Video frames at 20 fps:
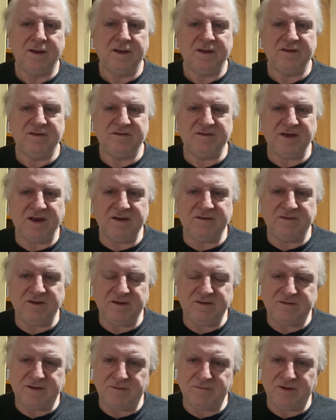
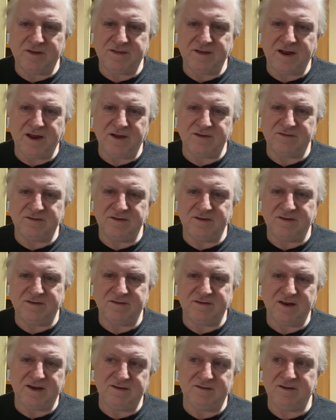
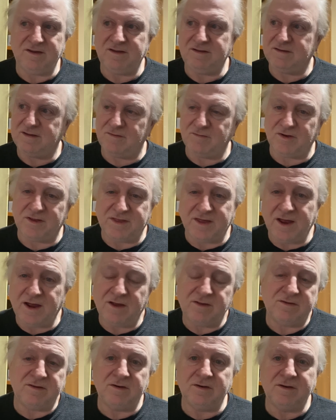
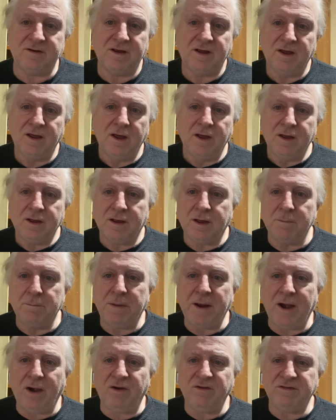ZC-7000
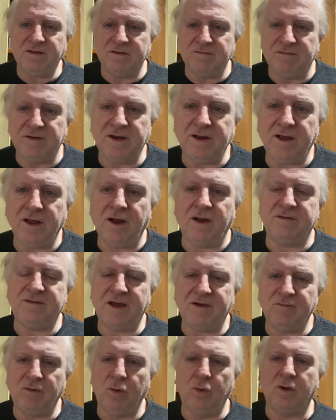comparison videos.
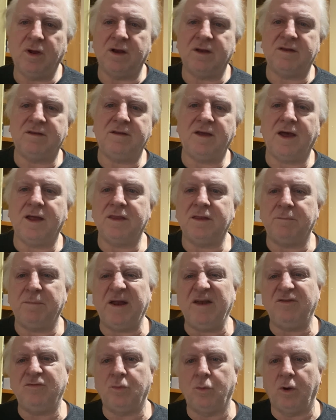Have a look at the
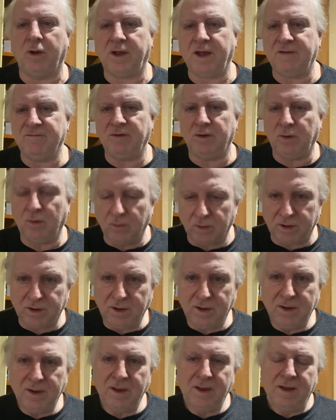bench work. Have a look.
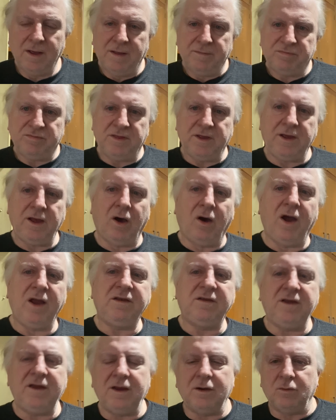The
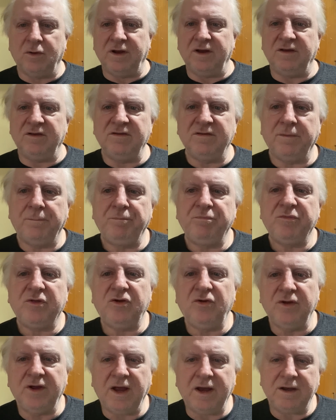idea is
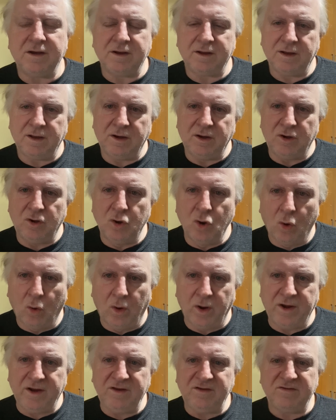to get
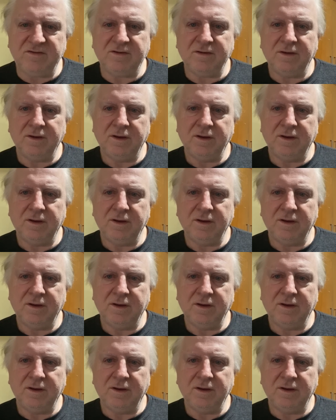noise,